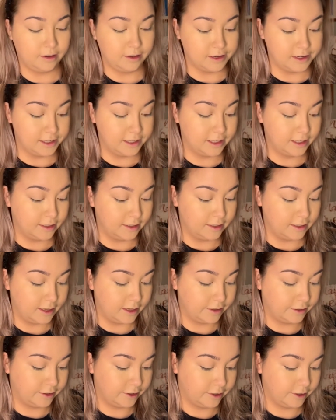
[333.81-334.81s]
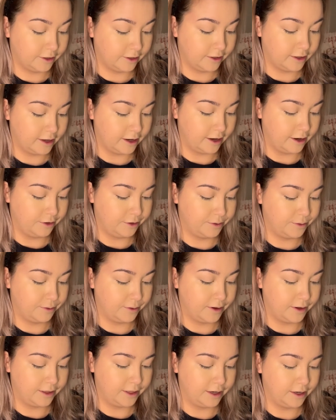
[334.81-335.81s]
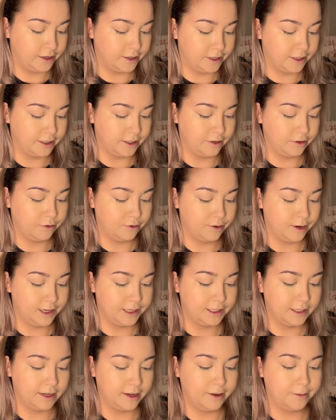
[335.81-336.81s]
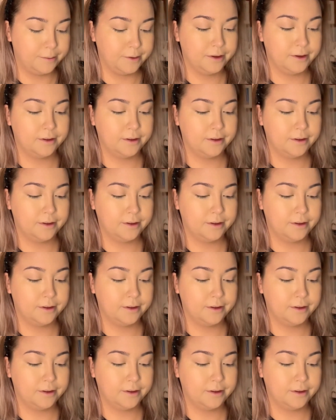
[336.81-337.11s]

concealer that I threw on there doesn't crease up.